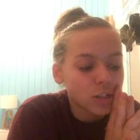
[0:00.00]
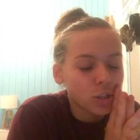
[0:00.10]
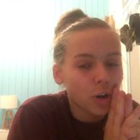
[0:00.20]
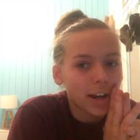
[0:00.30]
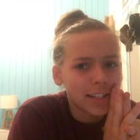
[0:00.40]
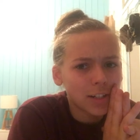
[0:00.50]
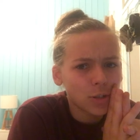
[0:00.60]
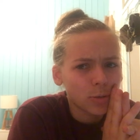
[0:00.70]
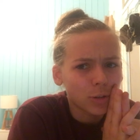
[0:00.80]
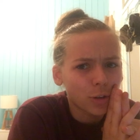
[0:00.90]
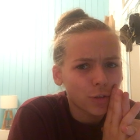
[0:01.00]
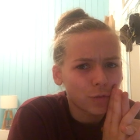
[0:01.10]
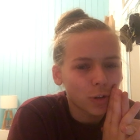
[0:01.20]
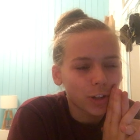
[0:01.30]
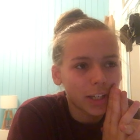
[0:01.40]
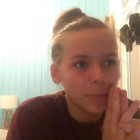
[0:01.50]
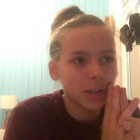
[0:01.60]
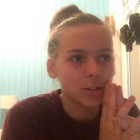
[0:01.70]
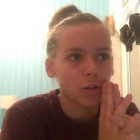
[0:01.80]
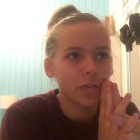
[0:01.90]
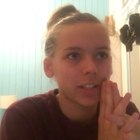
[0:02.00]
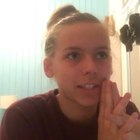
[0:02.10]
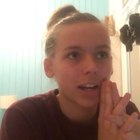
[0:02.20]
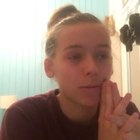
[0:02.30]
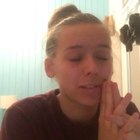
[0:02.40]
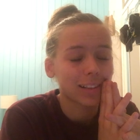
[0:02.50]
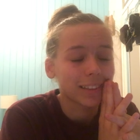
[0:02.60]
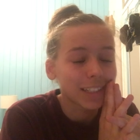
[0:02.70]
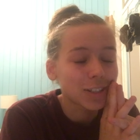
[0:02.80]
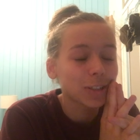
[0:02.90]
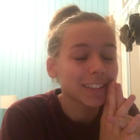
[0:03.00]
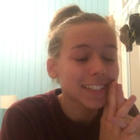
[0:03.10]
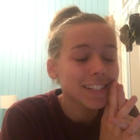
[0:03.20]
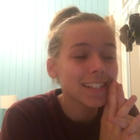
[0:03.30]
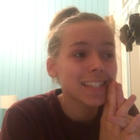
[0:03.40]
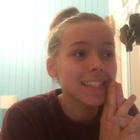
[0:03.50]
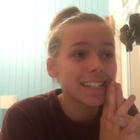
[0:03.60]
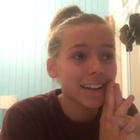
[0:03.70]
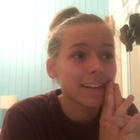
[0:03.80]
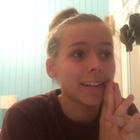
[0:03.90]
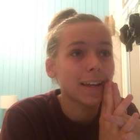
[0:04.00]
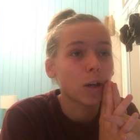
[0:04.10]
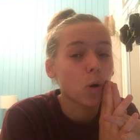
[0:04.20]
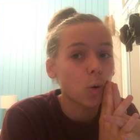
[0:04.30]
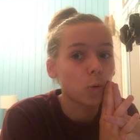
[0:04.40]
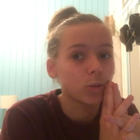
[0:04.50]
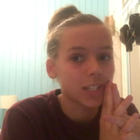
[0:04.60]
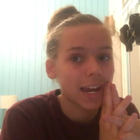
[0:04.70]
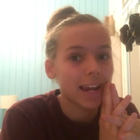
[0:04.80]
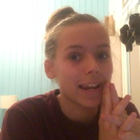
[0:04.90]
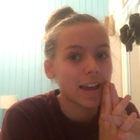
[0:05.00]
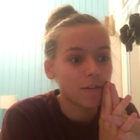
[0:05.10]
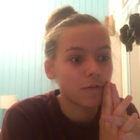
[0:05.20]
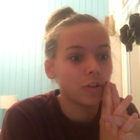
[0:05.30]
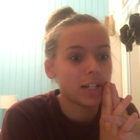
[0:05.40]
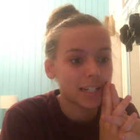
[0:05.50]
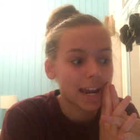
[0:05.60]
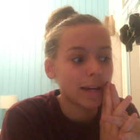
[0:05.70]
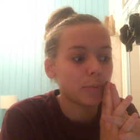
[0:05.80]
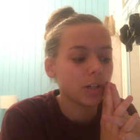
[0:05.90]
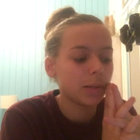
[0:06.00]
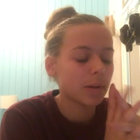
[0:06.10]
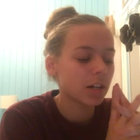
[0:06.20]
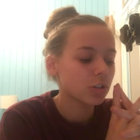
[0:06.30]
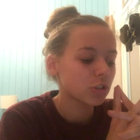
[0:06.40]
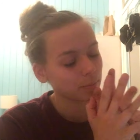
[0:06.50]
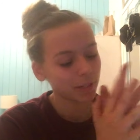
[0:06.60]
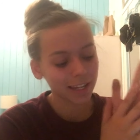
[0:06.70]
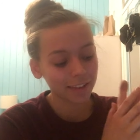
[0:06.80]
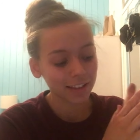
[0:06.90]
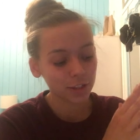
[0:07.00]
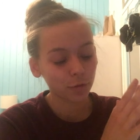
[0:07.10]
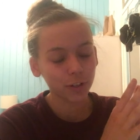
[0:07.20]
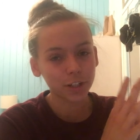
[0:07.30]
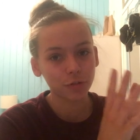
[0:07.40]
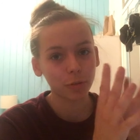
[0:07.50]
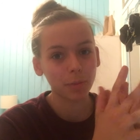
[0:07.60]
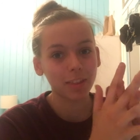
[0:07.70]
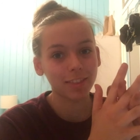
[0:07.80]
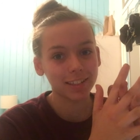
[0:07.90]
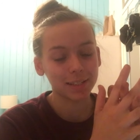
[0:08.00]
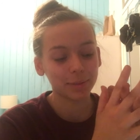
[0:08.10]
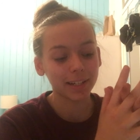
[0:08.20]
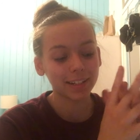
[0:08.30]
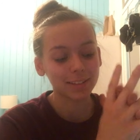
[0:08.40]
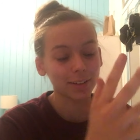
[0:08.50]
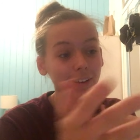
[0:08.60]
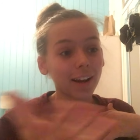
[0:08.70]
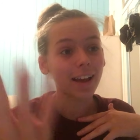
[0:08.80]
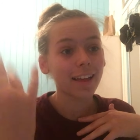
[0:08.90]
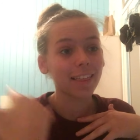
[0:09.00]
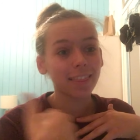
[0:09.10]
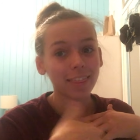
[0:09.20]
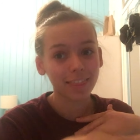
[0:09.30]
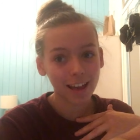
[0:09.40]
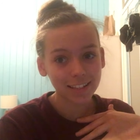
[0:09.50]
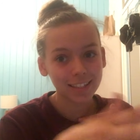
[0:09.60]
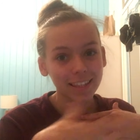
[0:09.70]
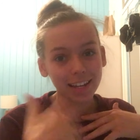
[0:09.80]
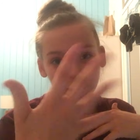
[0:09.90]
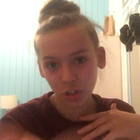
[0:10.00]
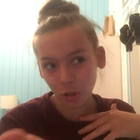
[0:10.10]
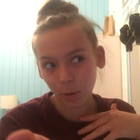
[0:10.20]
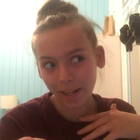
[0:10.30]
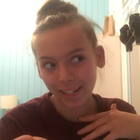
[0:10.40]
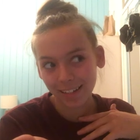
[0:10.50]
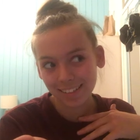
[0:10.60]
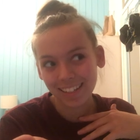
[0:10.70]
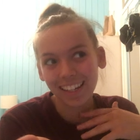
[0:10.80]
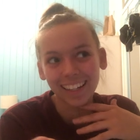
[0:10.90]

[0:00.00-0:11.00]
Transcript: So I didn't do a lot of vlogging because obviously I was literally just studying all day, every day, pretty much. But yeah, that's the footage from this week, so that's the intro, I guess.